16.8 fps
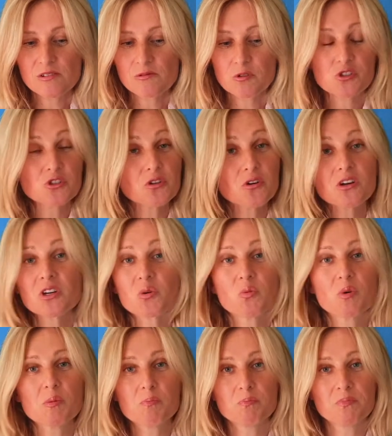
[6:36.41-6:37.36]
was no
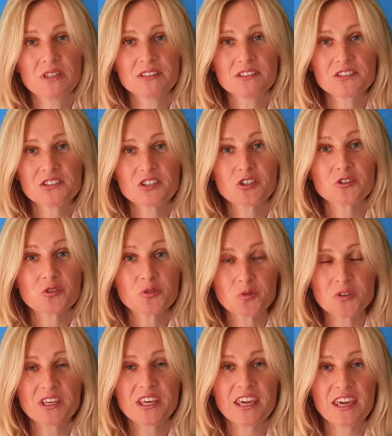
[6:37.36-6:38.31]
equipment
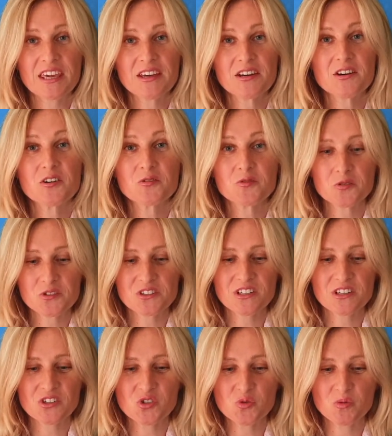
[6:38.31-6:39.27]
to care for
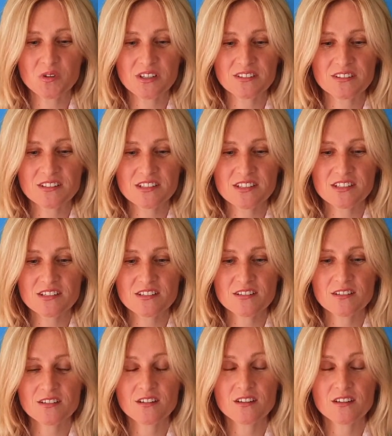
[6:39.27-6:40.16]
such ones.